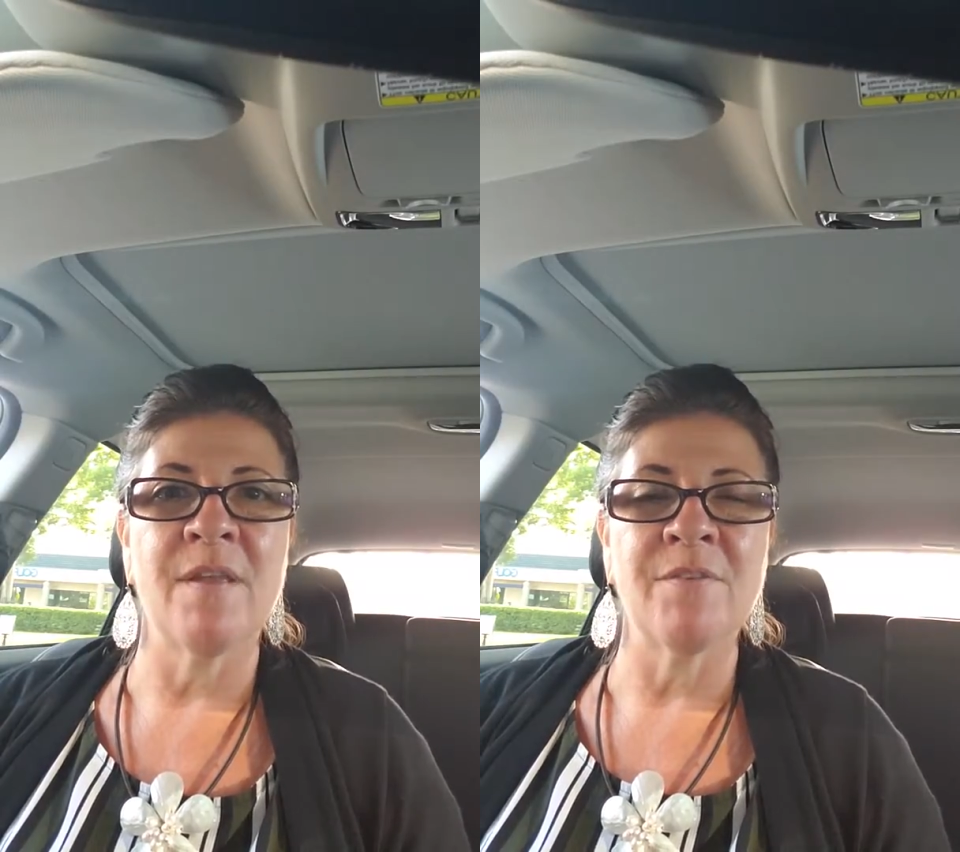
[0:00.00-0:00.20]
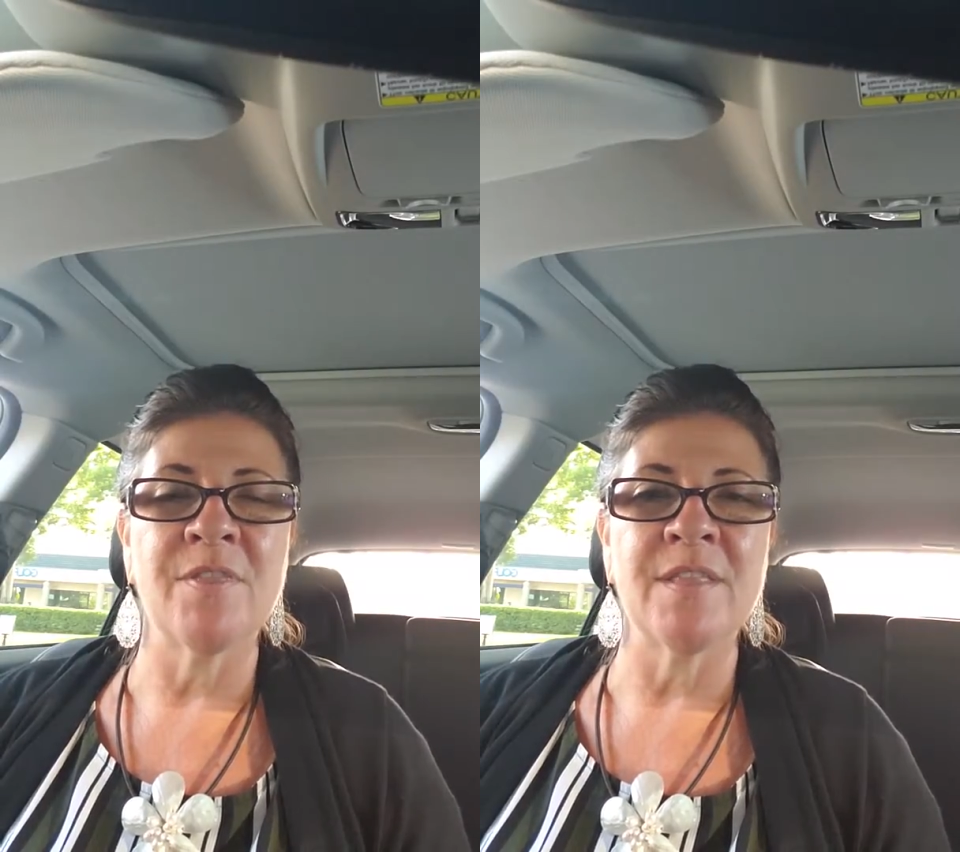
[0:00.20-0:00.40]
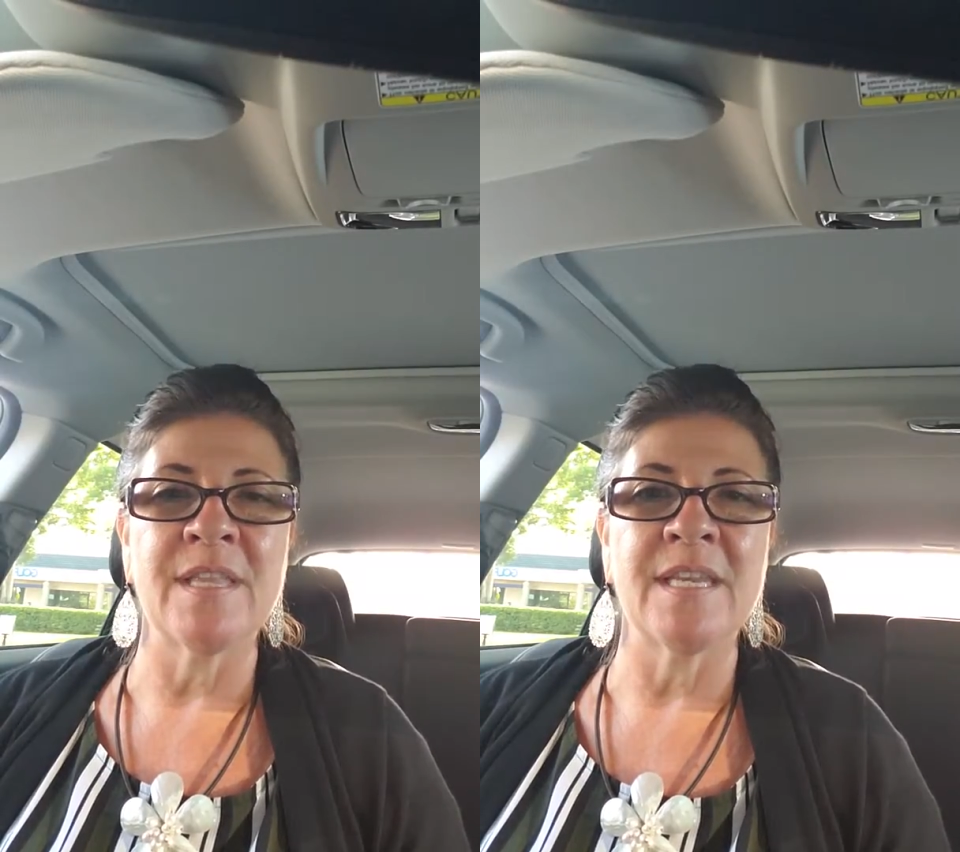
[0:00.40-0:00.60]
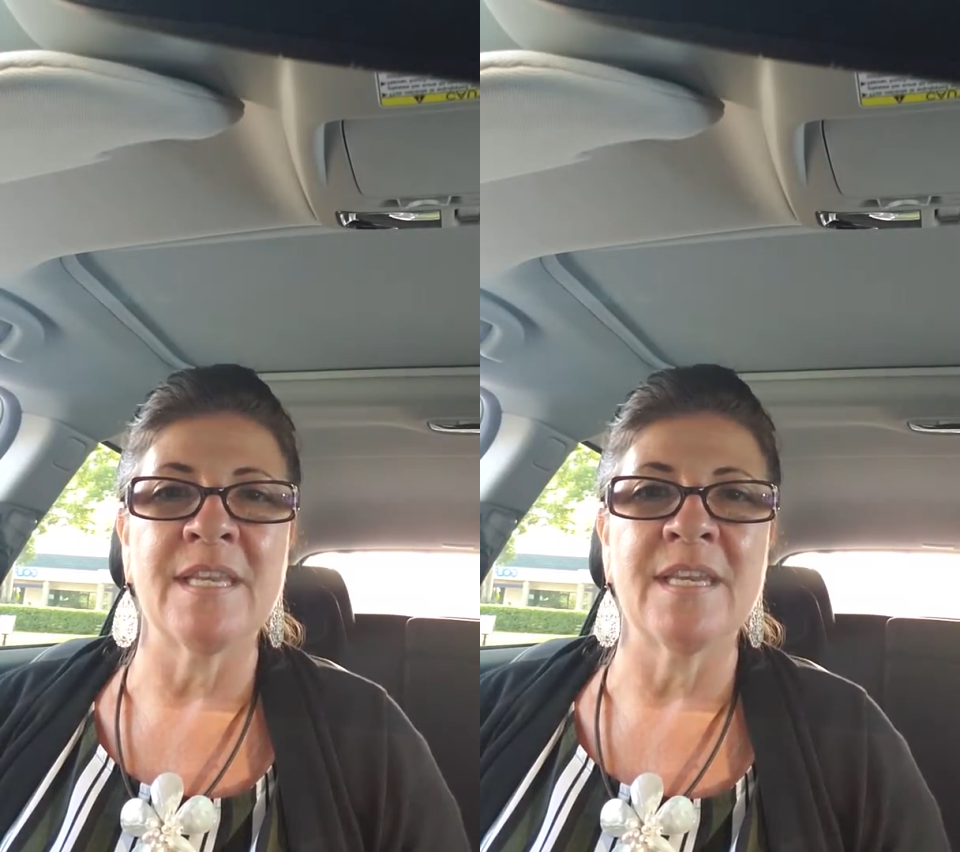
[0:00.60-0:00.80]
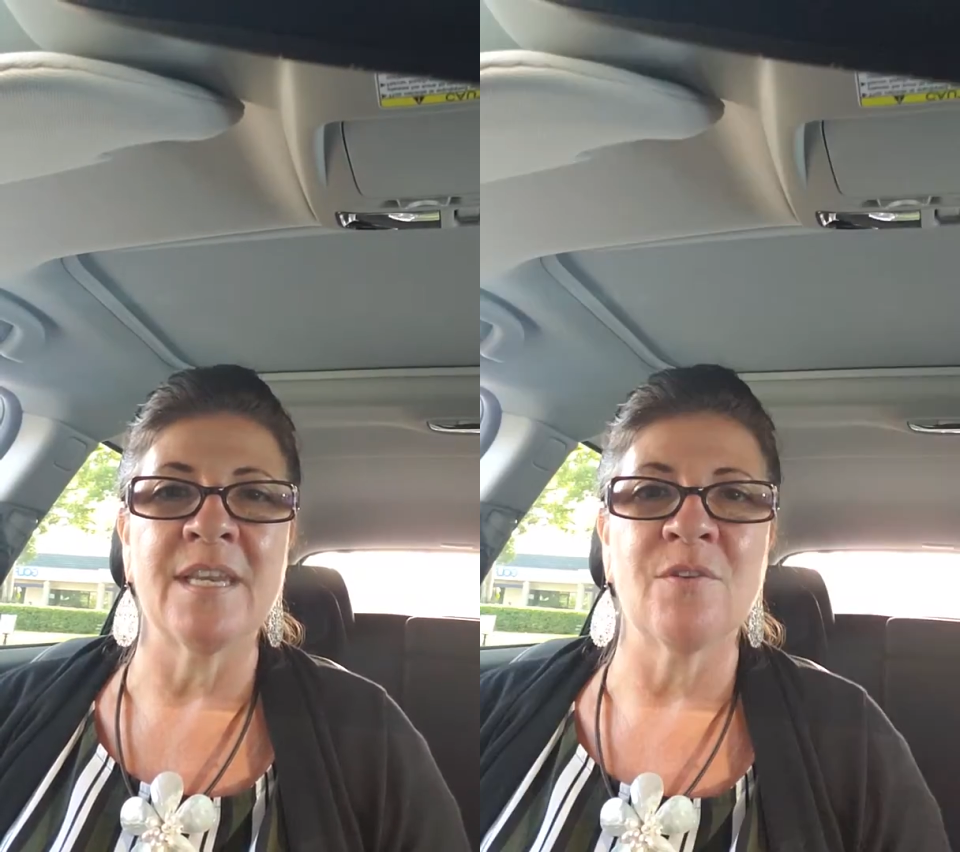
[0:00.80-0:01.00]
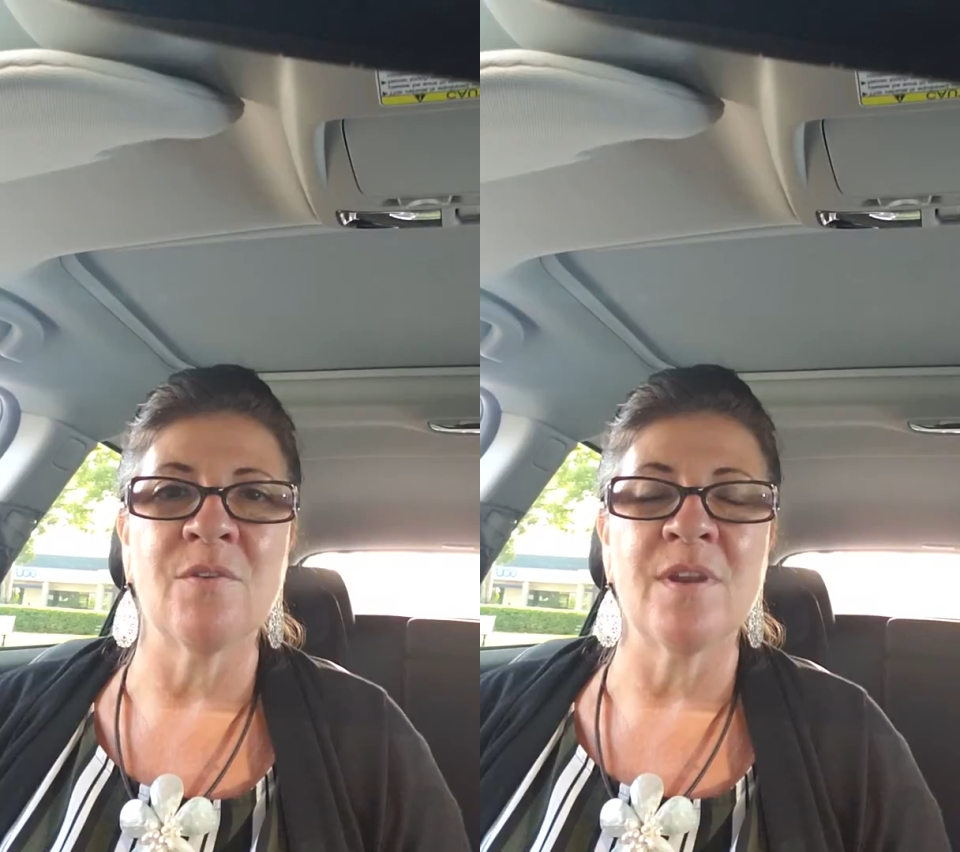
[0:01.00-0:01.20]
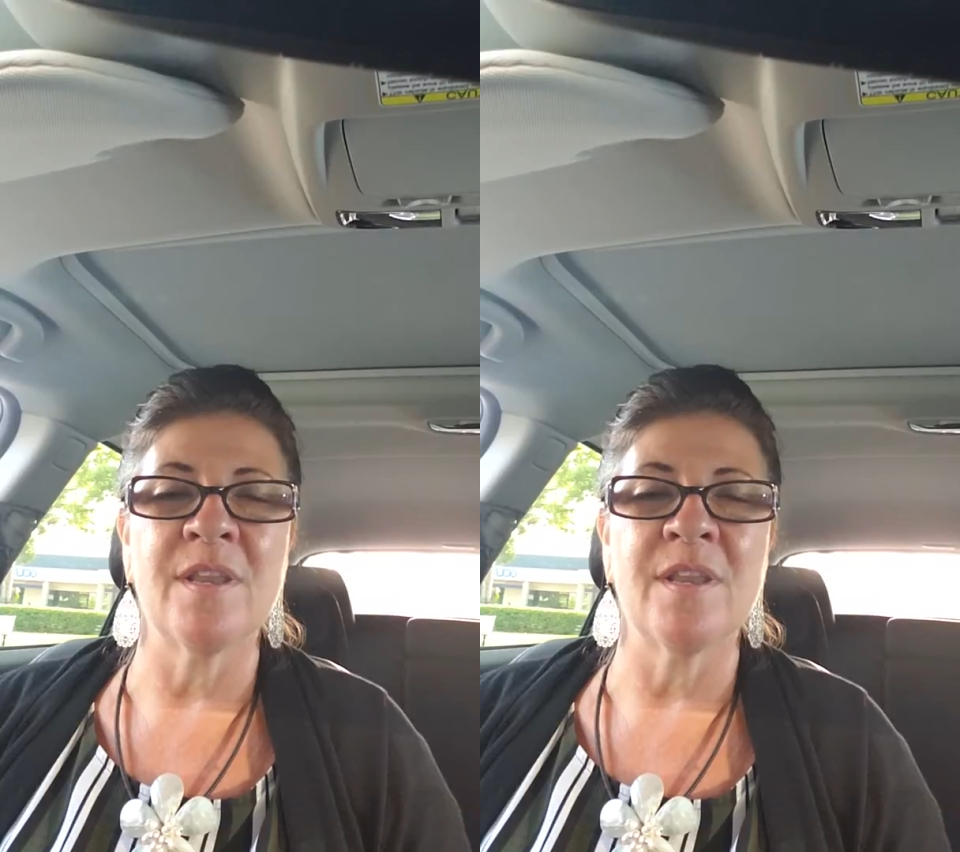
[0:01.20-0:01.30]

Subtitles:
everything that I need in